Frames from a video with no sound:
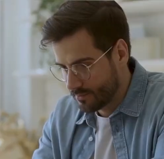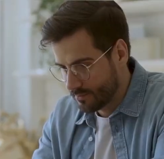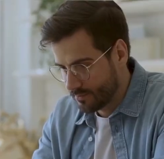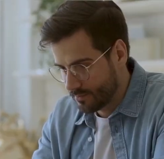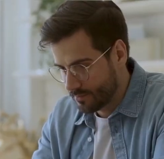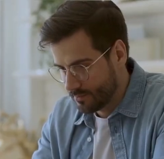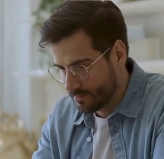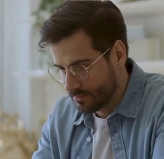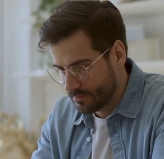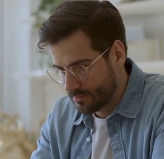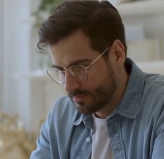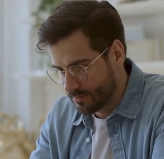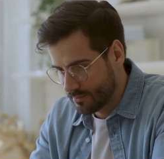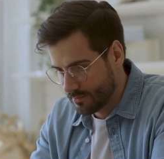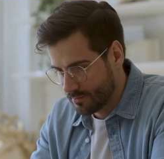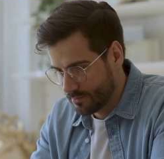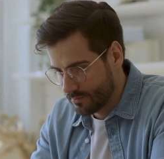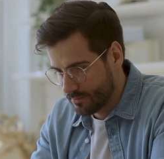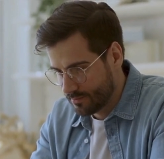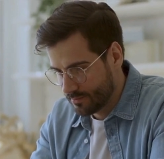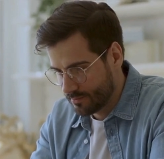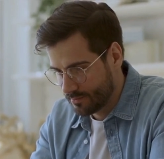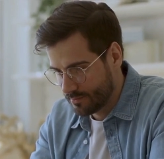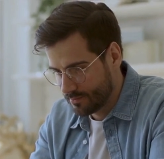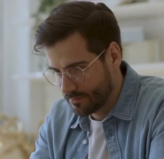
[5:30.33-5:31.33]

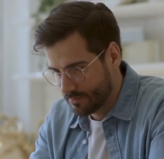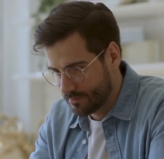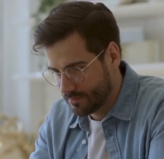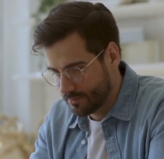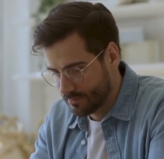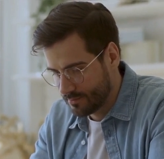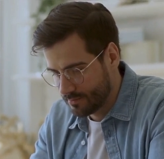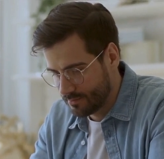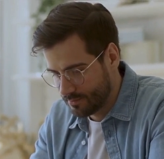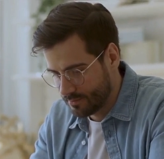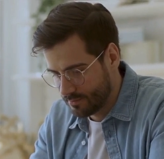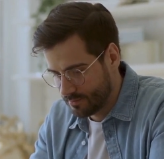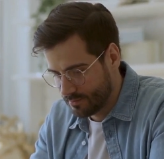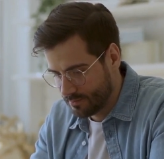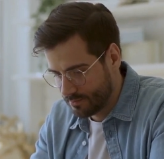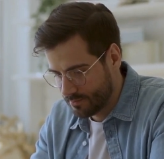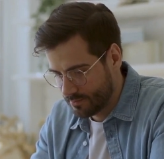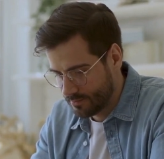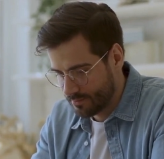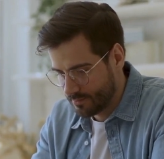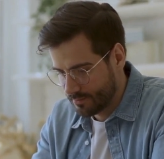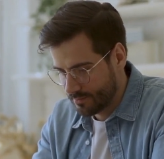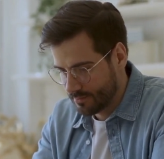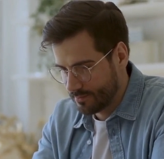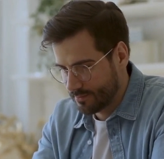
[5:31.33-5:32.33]

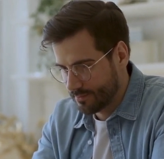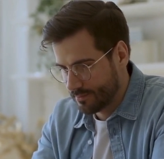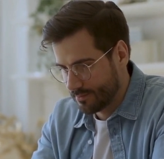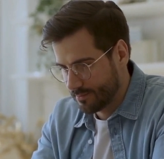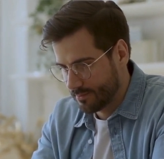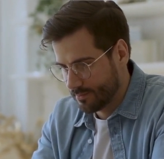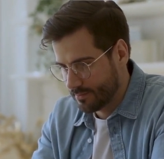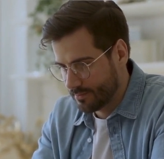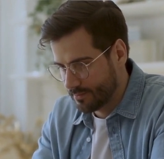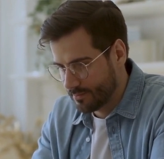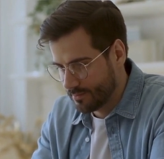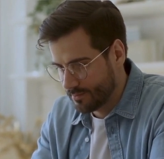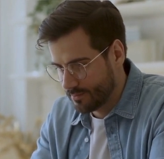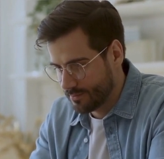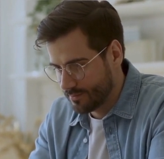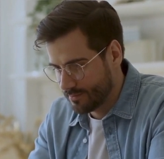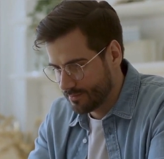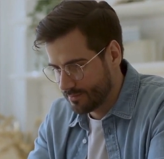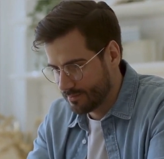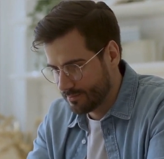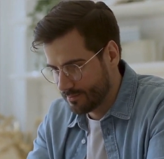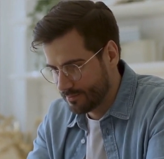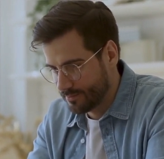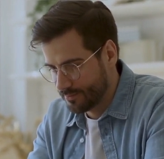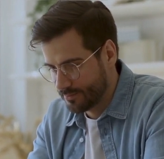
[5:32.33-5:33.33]

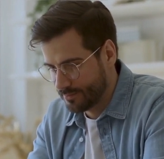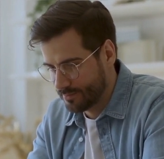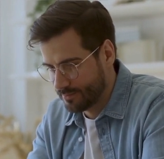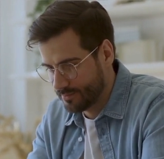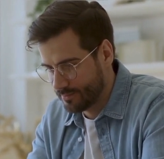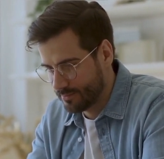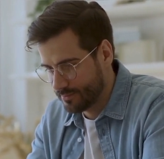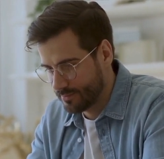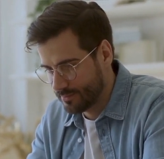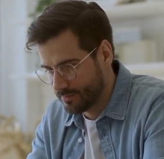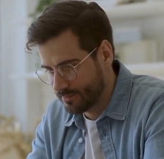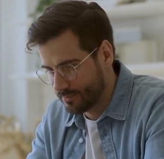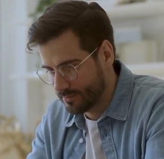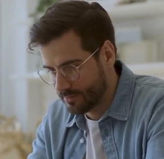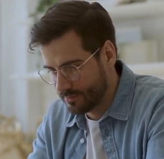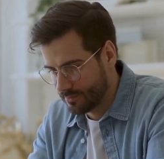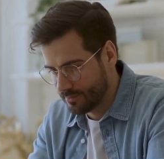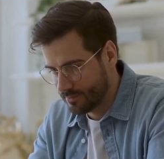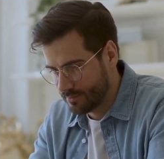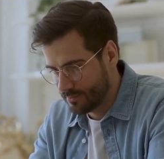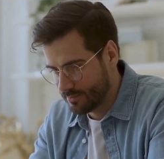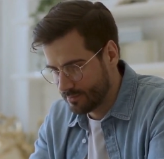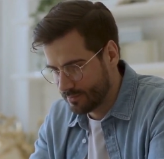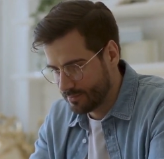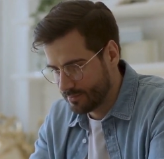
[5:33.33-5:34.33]

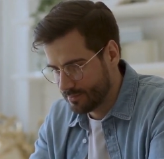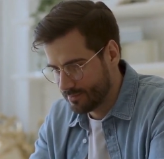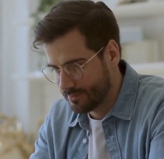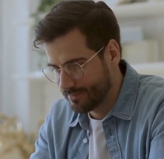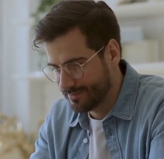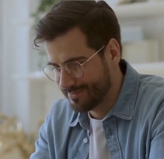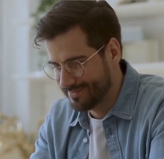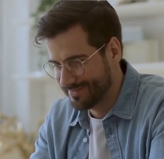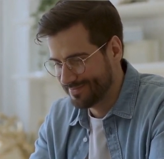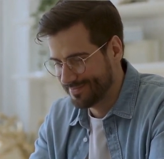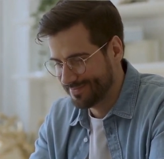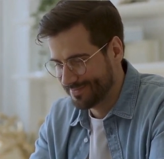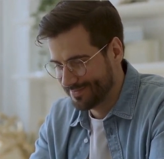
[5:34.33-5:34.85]
Nothing is said.